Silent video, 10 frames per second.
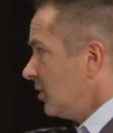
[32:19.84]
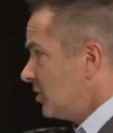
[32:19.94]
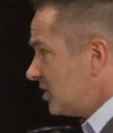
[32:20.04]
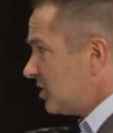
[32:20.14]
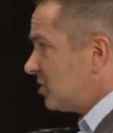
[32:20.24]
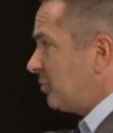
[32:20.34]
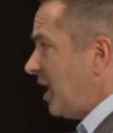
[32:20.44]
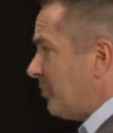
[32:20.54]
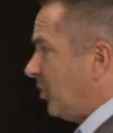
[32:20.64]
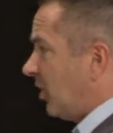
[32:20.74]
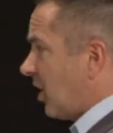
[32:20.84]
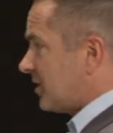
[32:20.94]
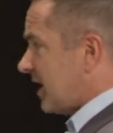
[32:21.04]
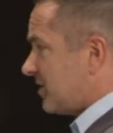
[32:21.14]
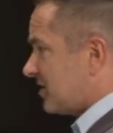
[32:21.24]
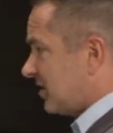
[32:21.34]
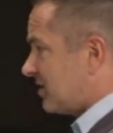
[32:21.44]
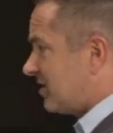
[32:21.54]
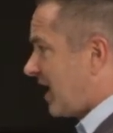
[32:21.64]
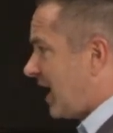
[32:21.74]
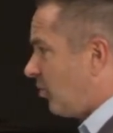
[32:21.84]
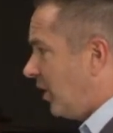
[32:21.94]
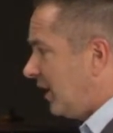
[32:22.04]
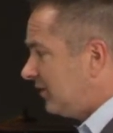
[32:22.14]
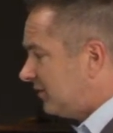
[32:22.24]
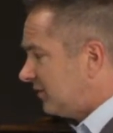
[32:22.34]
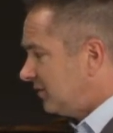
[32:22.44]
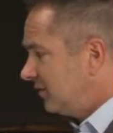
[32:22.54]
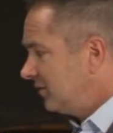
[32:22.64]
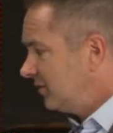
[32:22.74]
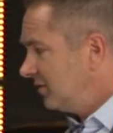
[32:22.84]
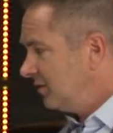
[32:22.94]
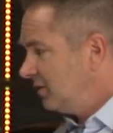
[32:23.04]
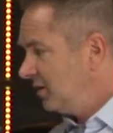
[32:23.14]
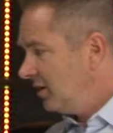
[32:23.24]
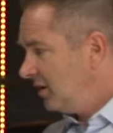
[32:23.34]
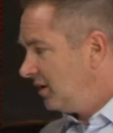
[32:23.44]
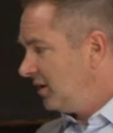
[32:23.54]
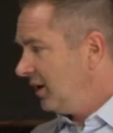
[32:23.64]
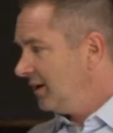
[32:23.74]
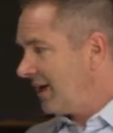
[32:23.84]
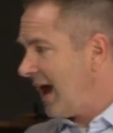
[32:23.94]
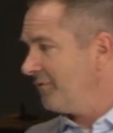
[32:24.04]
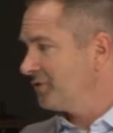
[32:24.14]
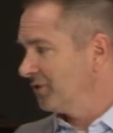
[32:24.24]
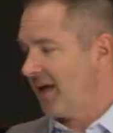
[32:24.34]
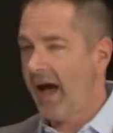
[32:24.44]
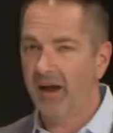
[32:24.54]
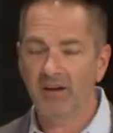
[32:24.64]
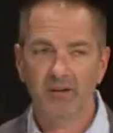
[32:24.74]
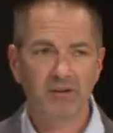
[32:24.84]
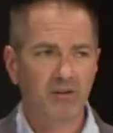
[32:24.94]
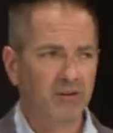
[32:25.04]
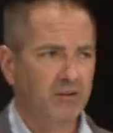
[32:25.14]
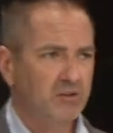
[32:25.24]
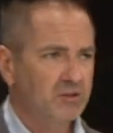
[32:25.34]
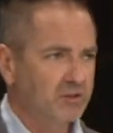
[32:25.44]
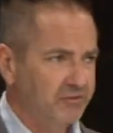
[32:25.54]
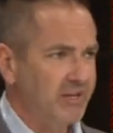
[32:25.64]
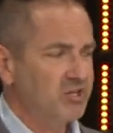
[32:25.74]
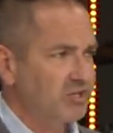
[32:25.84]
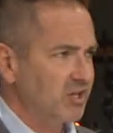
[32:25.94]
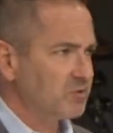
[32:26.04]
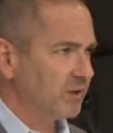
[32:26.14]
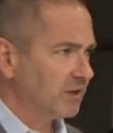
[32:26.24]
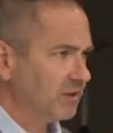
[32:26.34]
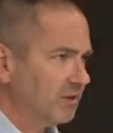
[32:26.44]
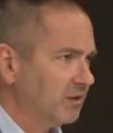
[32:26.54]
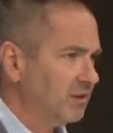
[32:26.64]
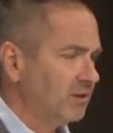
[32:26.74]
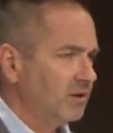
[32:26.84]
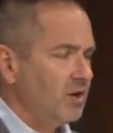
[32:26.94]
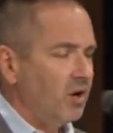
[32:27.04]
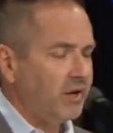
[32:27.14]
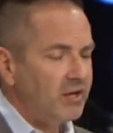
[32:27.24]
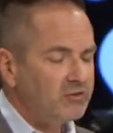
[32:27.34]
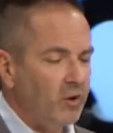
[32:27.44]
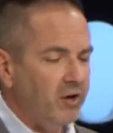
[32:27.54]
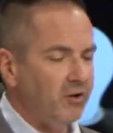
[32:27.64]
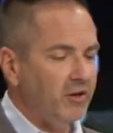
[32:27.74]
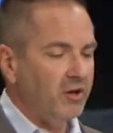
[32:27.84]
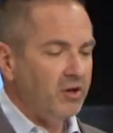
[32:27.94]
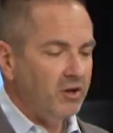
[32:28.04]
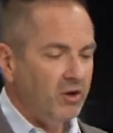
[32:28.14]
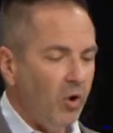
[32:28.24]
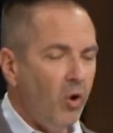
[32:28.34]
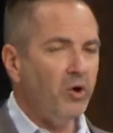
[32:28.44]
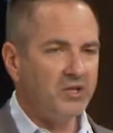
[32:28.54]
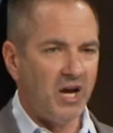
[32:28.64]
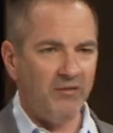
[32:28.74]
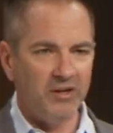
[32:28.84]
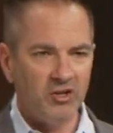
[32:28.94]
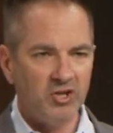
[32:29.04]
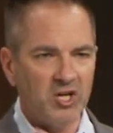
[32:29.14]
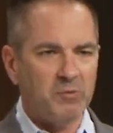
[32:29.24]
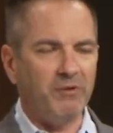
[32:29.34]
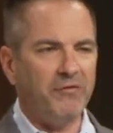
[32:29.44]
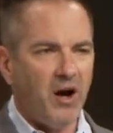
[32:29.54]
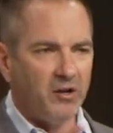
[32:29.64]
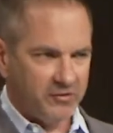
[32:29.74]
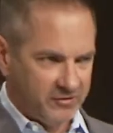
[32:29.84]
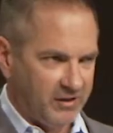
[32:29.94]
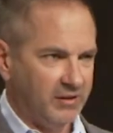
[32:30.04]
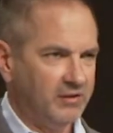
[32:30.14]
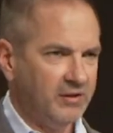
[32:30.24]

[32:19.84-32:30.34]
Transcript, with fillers: Just as people are destined to die once, and after that, to face judgment. Okay, so under the old covenant, judgment followed sin.